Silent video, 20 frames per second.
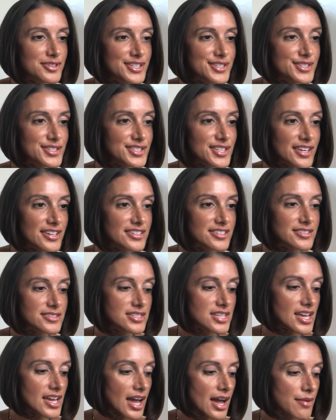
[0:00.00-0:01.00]
these skills.
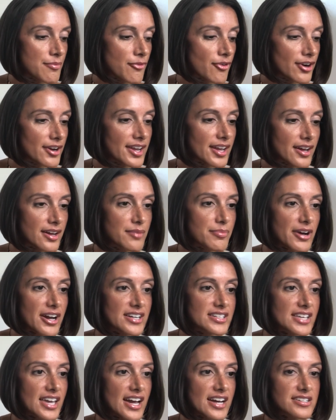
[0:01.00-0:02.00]
Like, I'm working on a
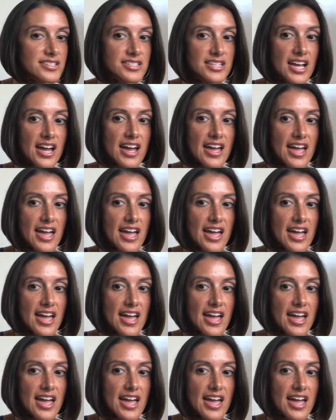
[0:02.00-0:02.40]
podcast.